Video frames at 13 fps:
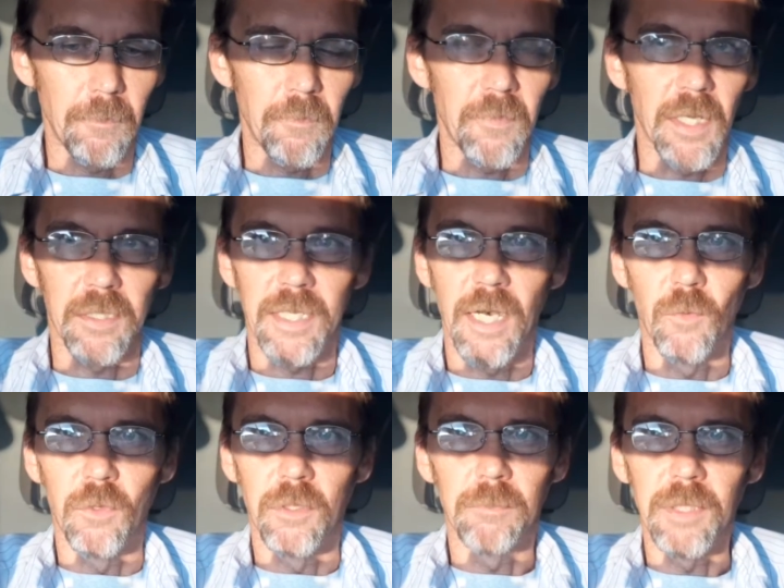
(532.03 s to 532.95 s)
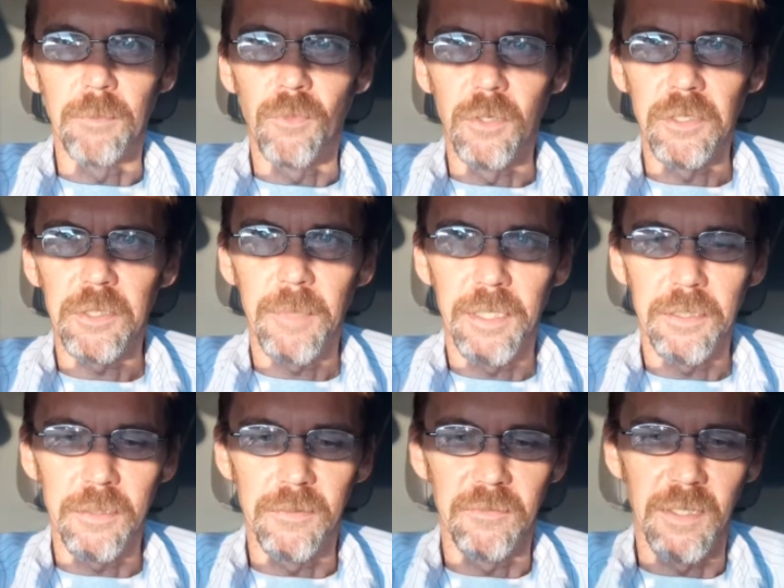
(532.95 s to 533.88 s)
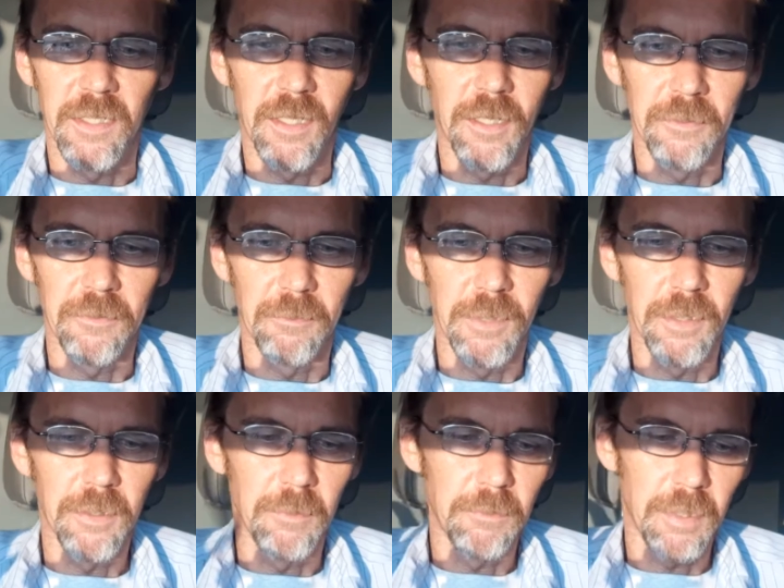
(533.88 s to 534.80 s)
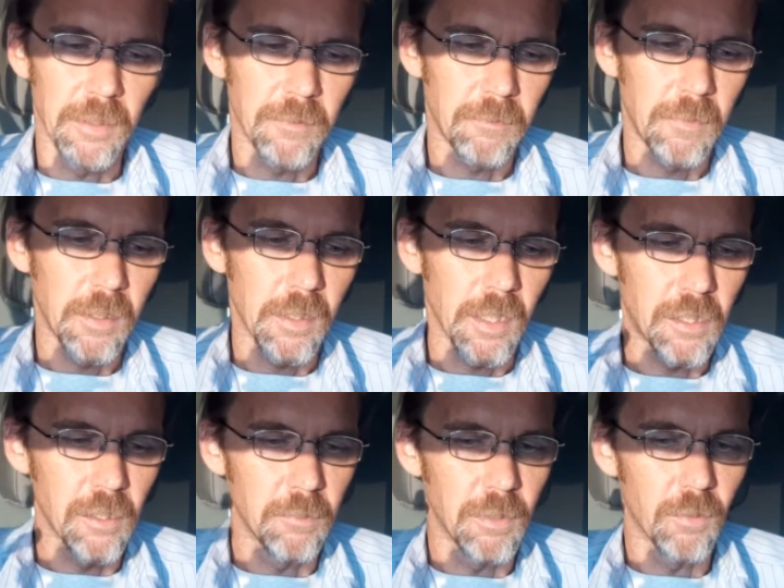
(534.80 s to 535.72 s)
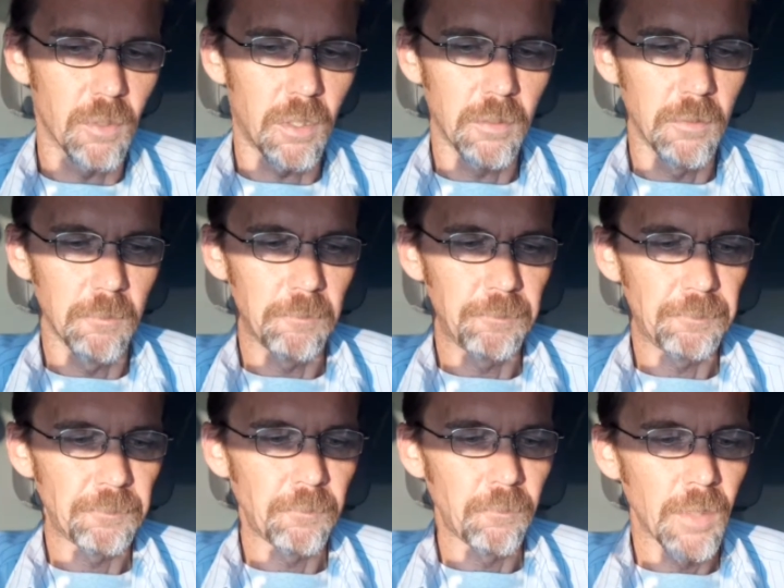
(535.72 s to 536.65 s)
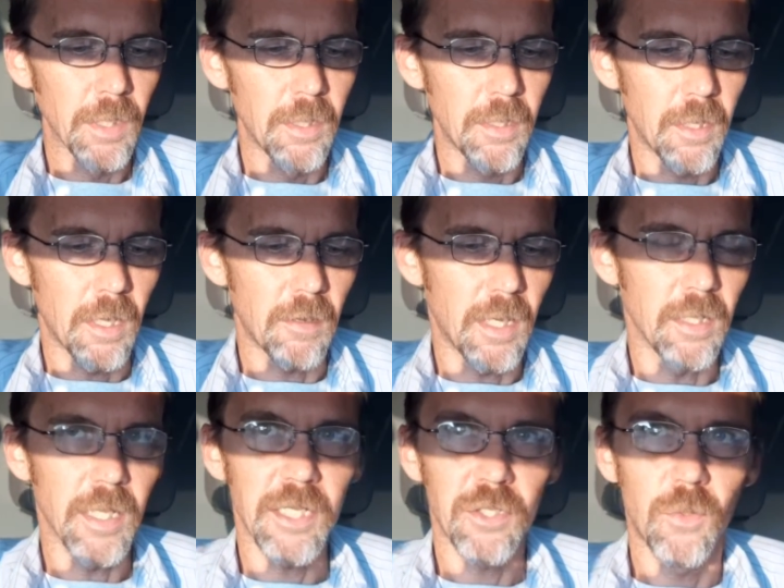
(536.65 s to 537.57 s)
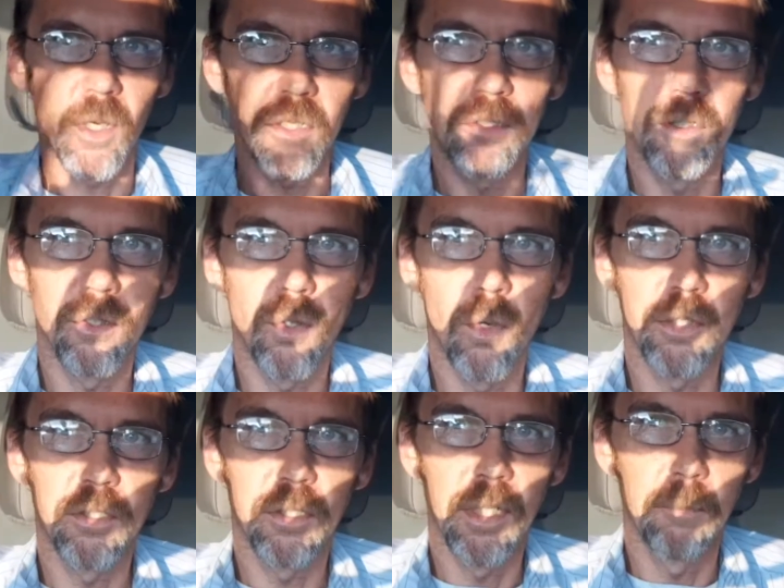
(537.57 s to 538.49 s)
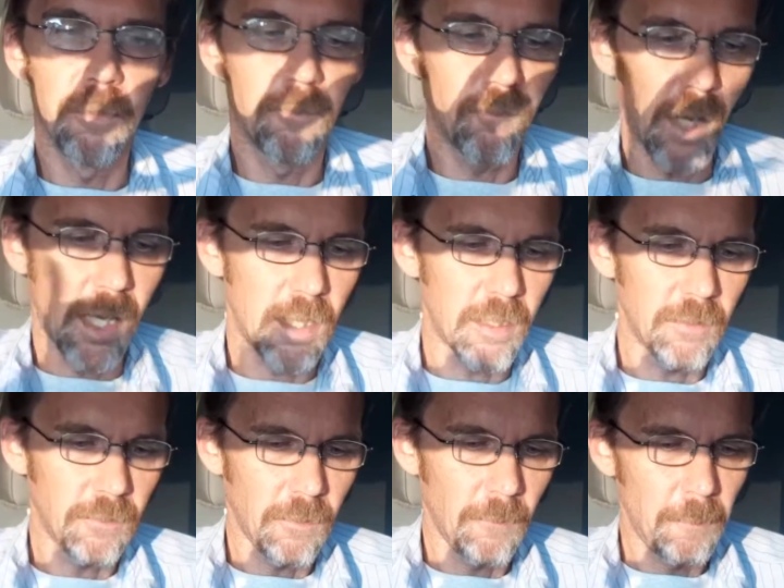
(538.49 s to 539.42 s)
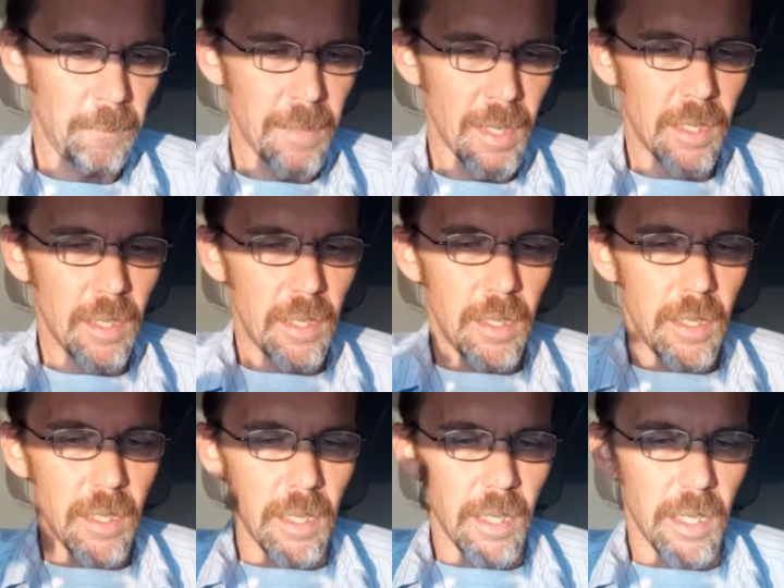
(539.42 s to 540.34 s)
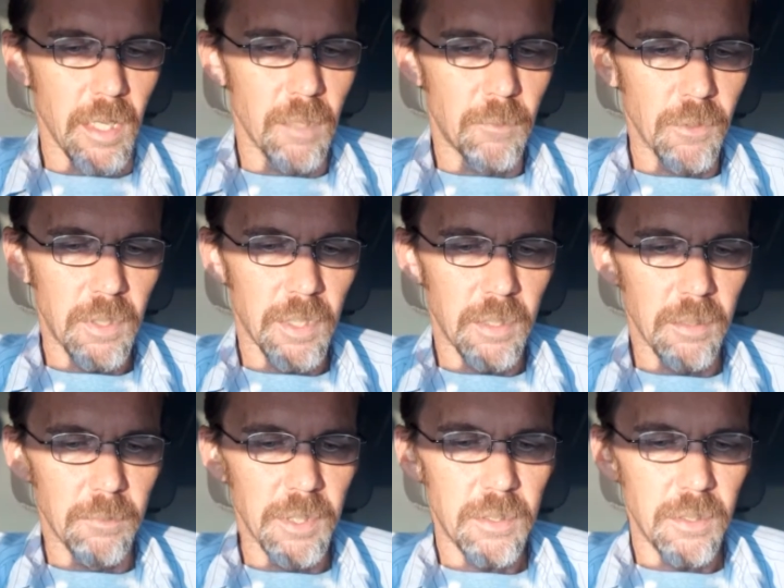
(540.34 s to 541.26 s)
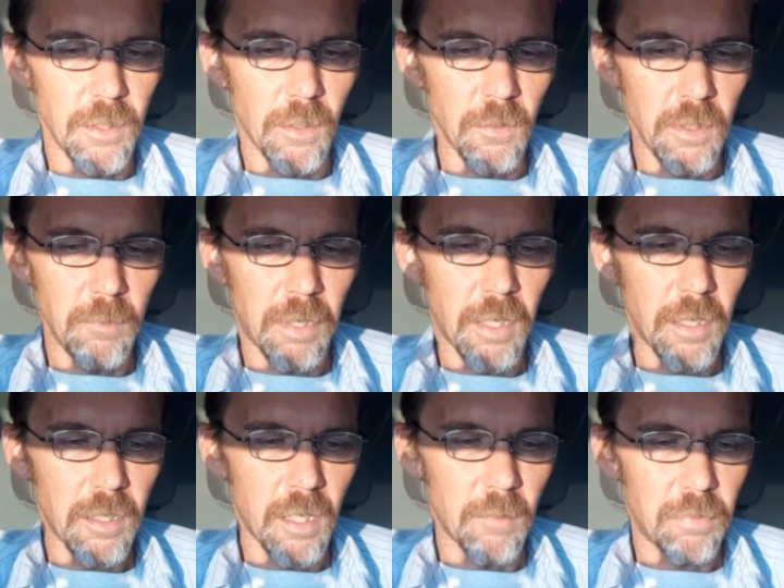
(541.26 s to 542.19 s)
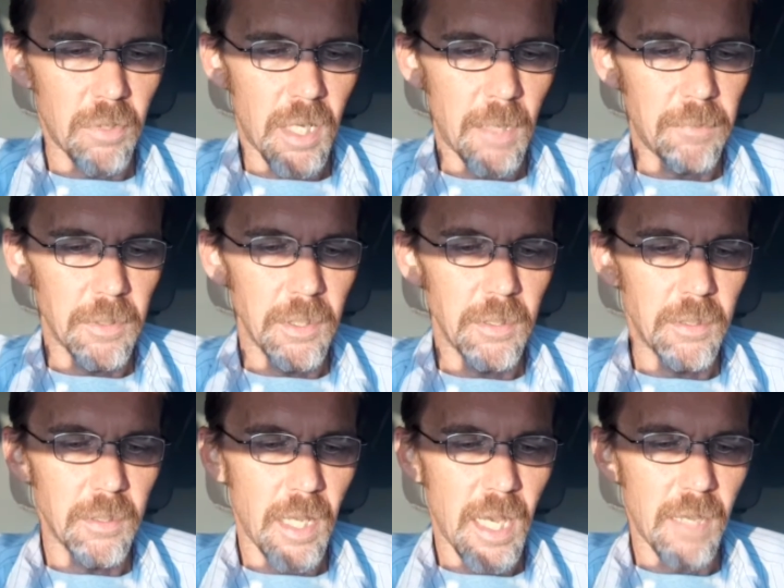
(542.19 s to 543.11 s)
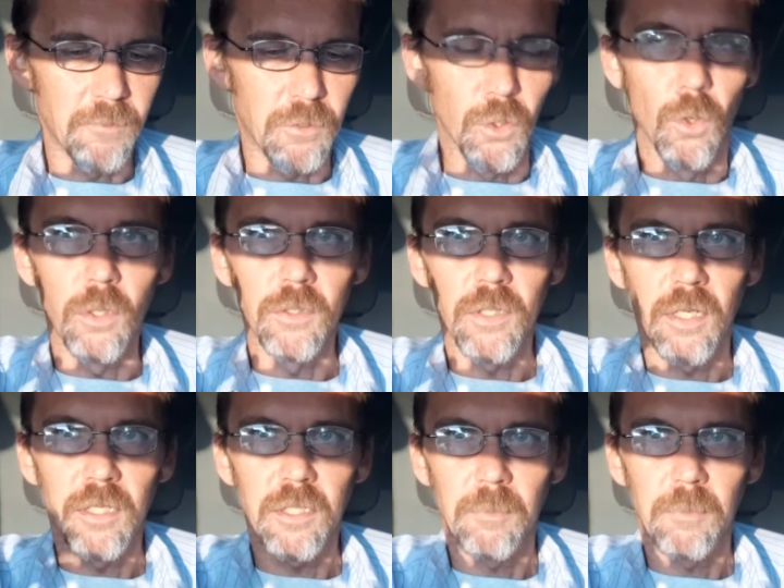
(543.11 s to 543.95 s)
that wouldn't be more expensive than $100 million, but I could be wrong. All right, last question. Question number 5. Animal Kingdom is the only park on property to have doors on its